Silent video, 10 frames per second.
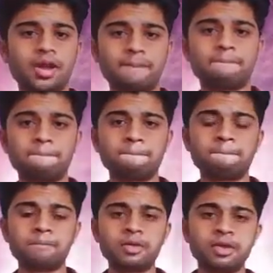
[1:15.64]
with the
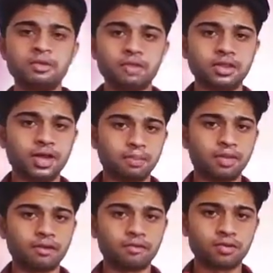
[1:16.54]
help of
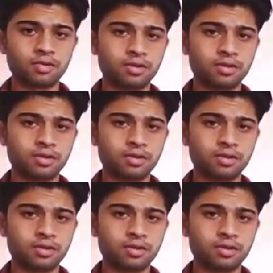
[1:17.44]
this